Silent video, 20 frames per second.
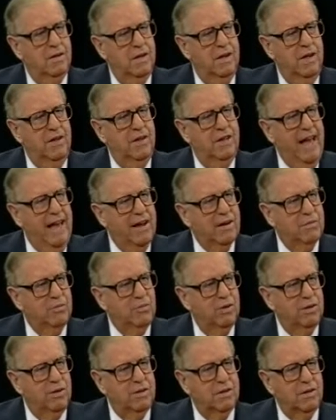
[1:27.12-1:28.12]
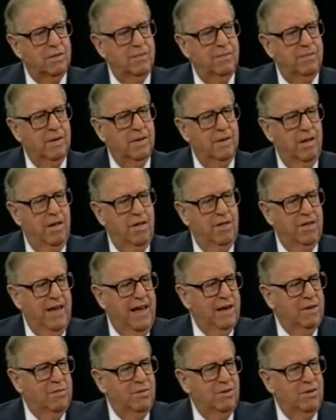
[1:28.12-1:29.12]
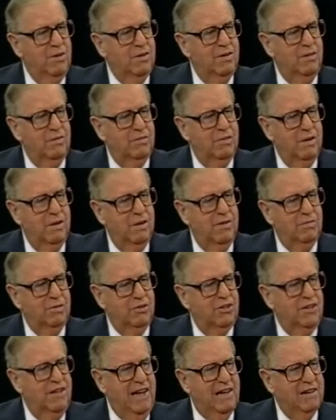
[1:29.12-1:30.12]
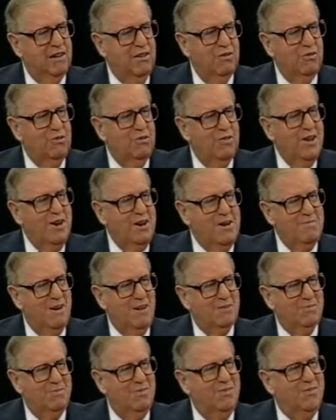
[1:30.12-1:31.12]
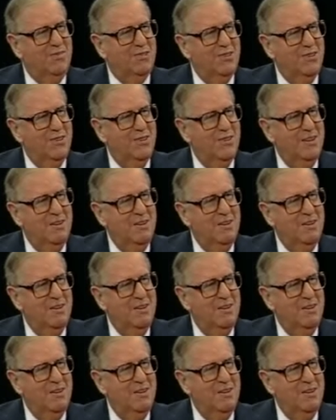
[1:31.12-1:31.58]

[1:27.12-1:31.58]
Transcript: in the Arab world of which he hadn't thought very much before.